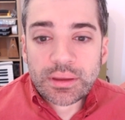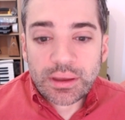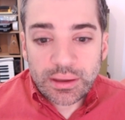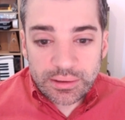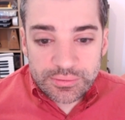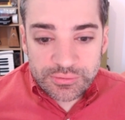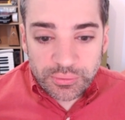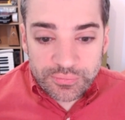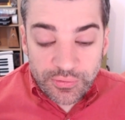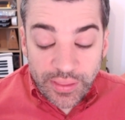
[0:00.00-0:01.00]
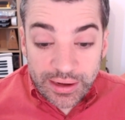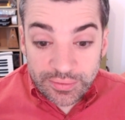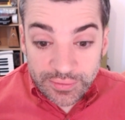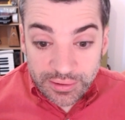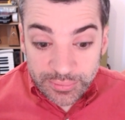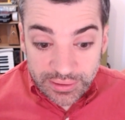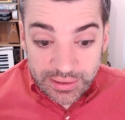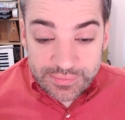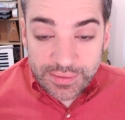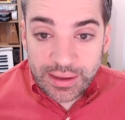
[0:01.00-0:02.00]
Uh, so look for that in the coming
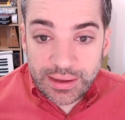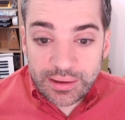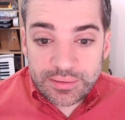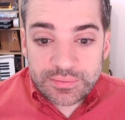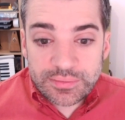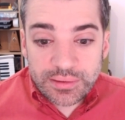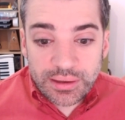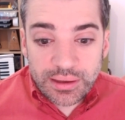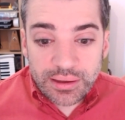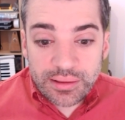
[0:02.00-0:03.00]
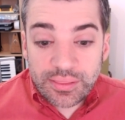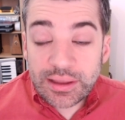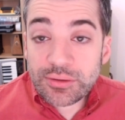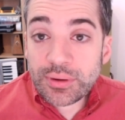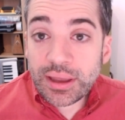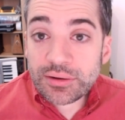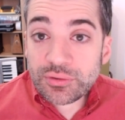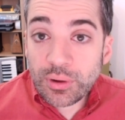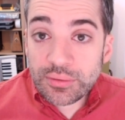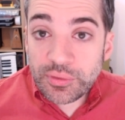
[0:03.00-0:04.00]
days. And uh, thank you again
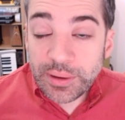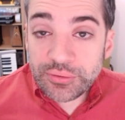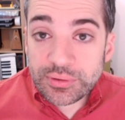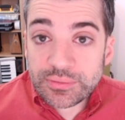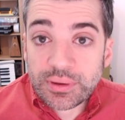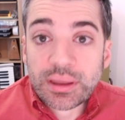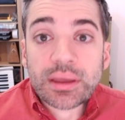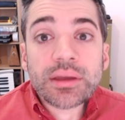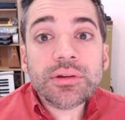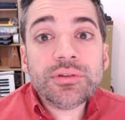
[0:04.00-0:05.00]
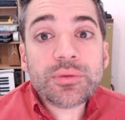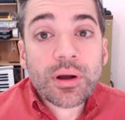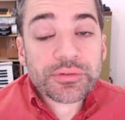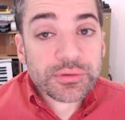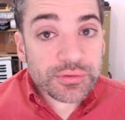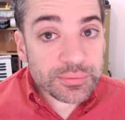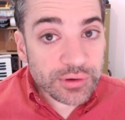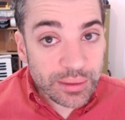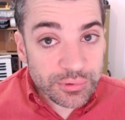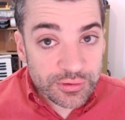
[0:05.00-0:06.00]
to all of the patrons. Do also
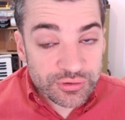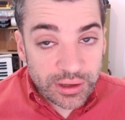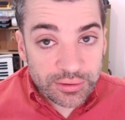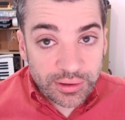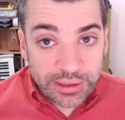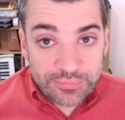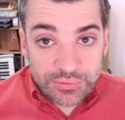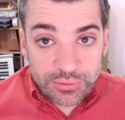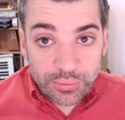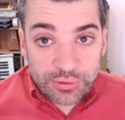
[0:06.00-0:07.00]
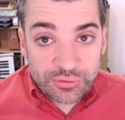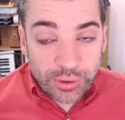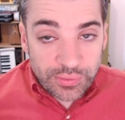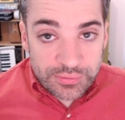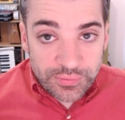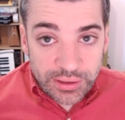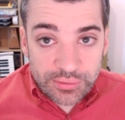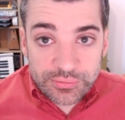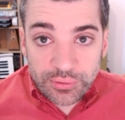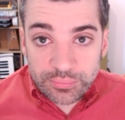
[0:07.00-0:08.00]
subscribe to the channel if you are enjoying these
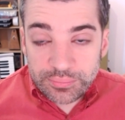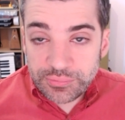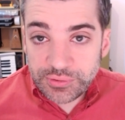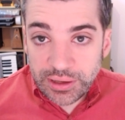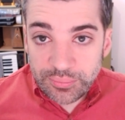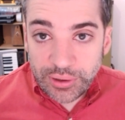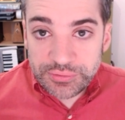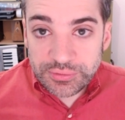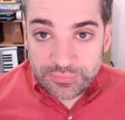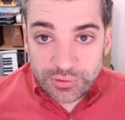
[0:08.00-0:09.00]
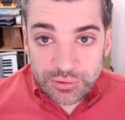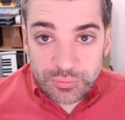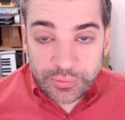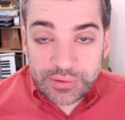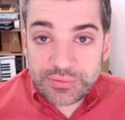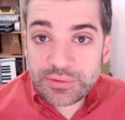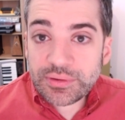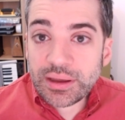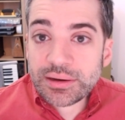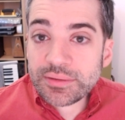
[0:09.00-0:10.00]
videos. You'll stay abreast of new releases,
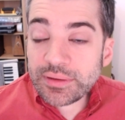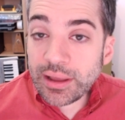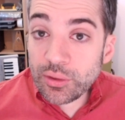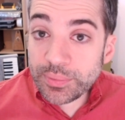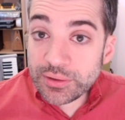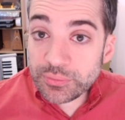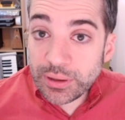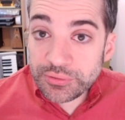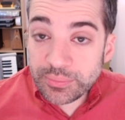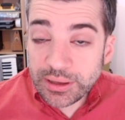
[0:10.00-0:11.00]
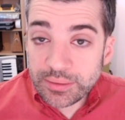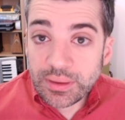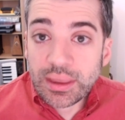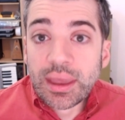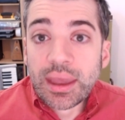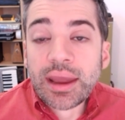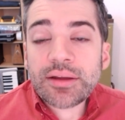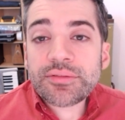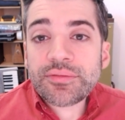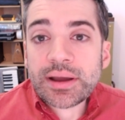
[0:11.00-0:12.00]
and it's a help as well to me.
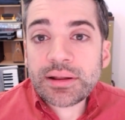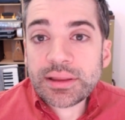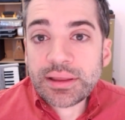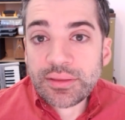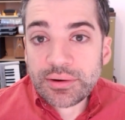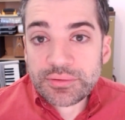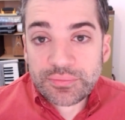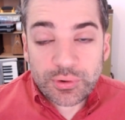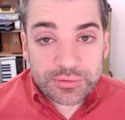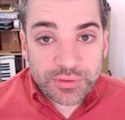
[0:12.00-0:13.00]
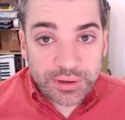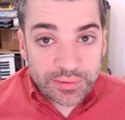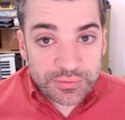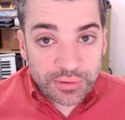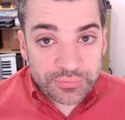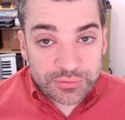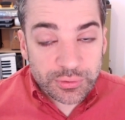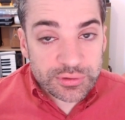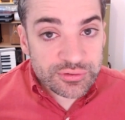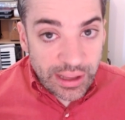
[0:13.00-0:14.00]
And finally, there is, of course, the Daily Solve
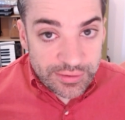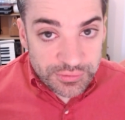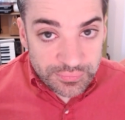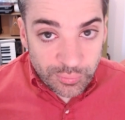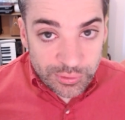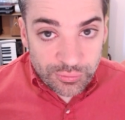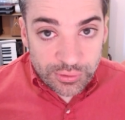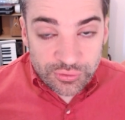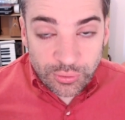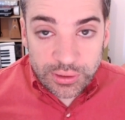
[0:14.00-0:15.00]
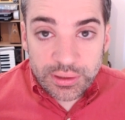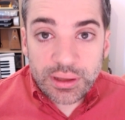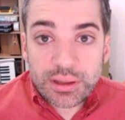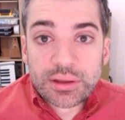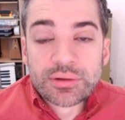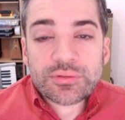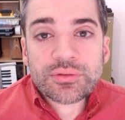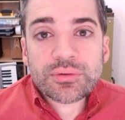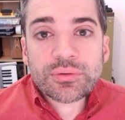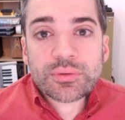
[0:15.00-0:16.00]
Discord chat server, which you can join
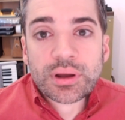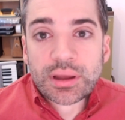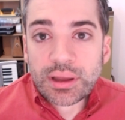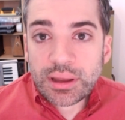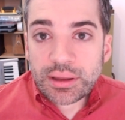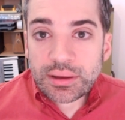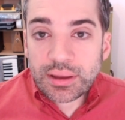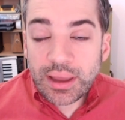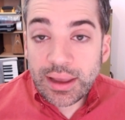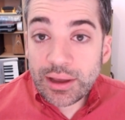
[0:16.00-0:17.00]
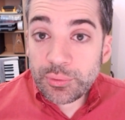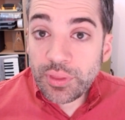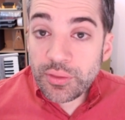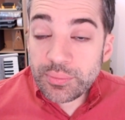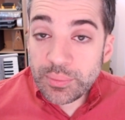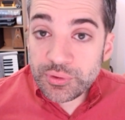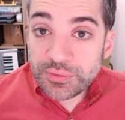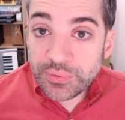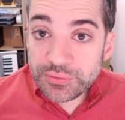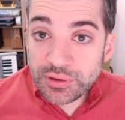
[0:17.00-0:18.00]
to uh, hang out with other members
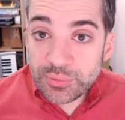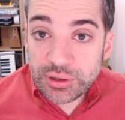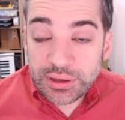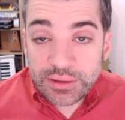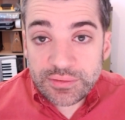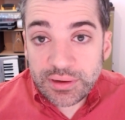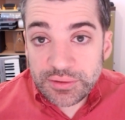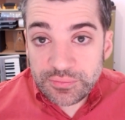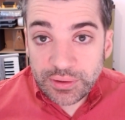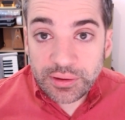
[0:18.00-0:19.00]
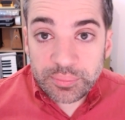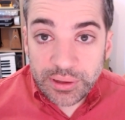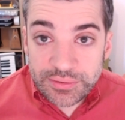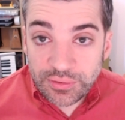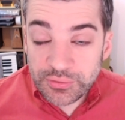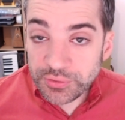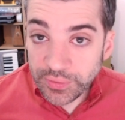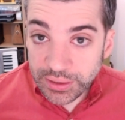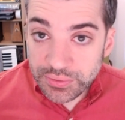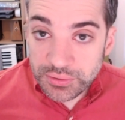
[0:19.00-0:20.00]
of this community. It's a nice, friendly place, and there's a link in